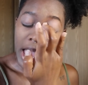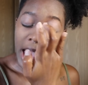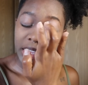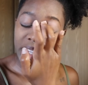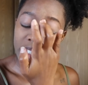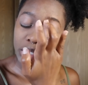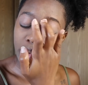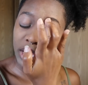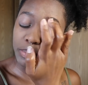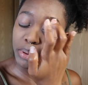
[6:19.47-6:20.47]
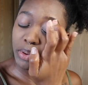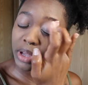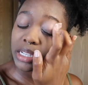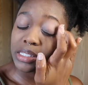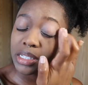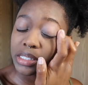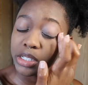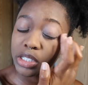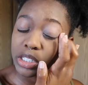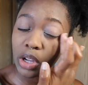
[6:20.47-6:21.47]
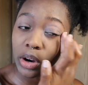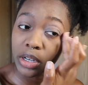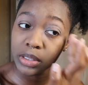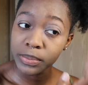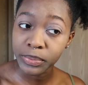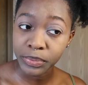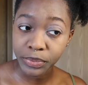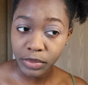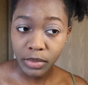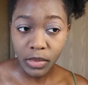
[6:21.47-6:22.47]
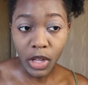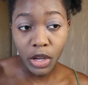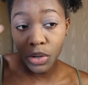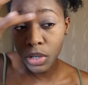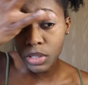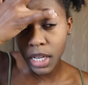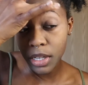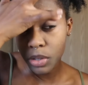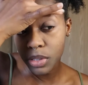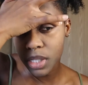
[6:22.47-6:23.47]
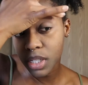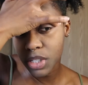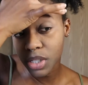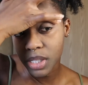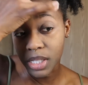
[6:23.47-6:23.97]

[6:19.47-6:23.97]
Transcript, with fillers: i guess a great point to start you know, setting those intentions.